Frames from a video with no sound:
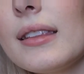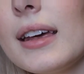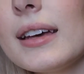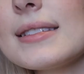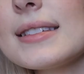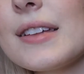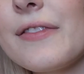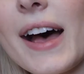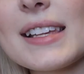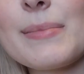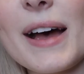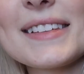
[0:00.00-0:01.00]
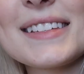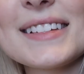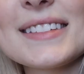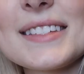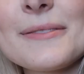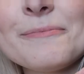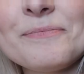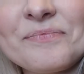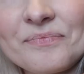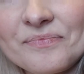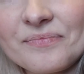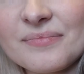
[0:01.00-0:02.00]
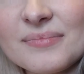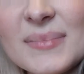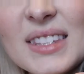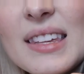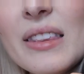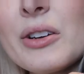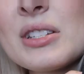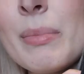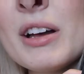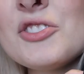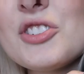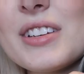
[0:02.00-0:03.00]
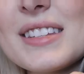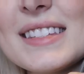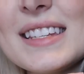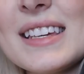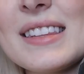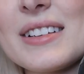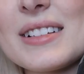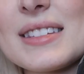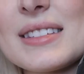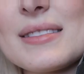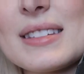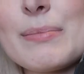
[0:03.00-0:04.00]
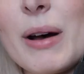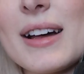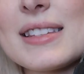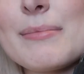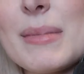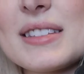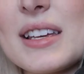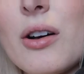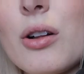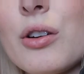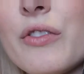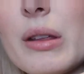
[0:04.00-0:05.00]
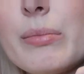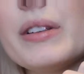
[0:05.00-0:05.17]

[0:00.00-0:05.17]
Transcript: It's the fast passes. There's a bunch, you can see there's spots missing all over the